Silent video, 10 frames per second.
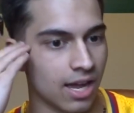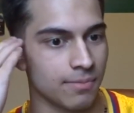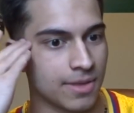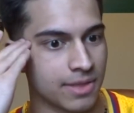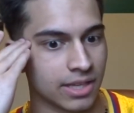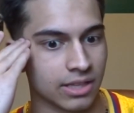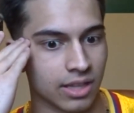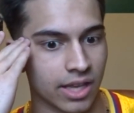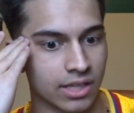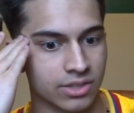had me thinking
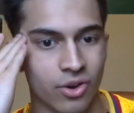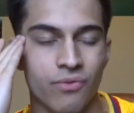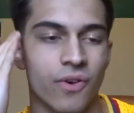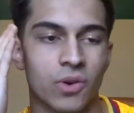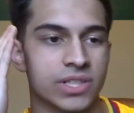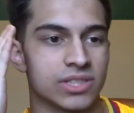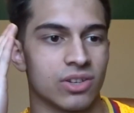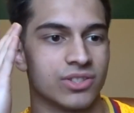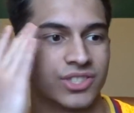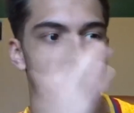like, don't focus
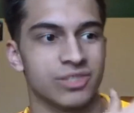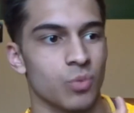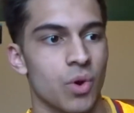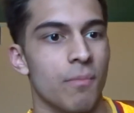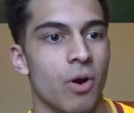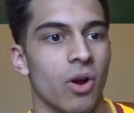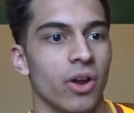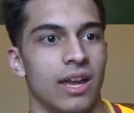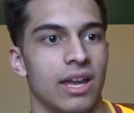on just this one part